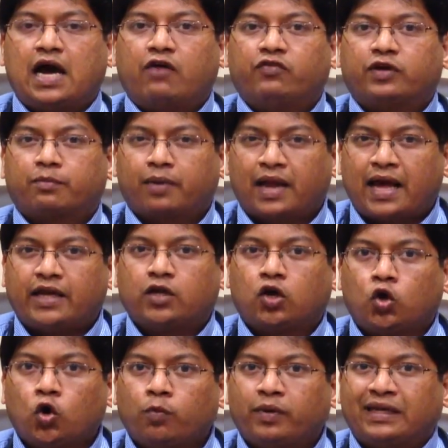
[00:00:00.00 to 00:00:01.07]
We are planning
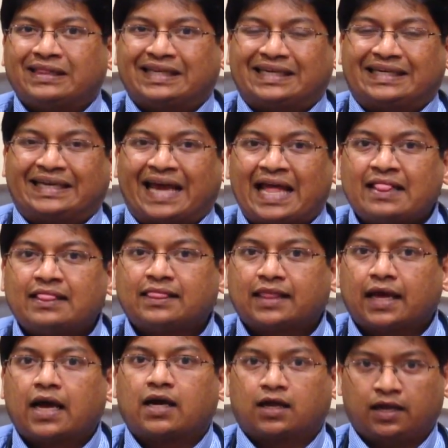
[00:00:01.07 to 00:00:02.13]
on opening the 10th
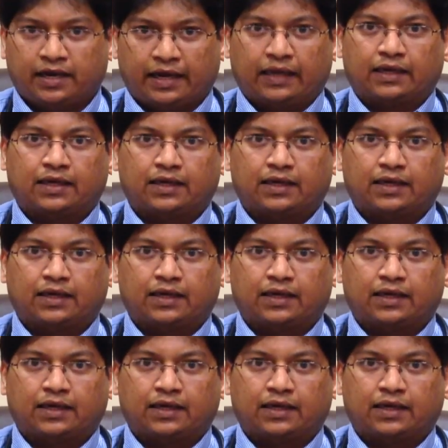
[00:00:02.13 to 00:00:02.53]
clinic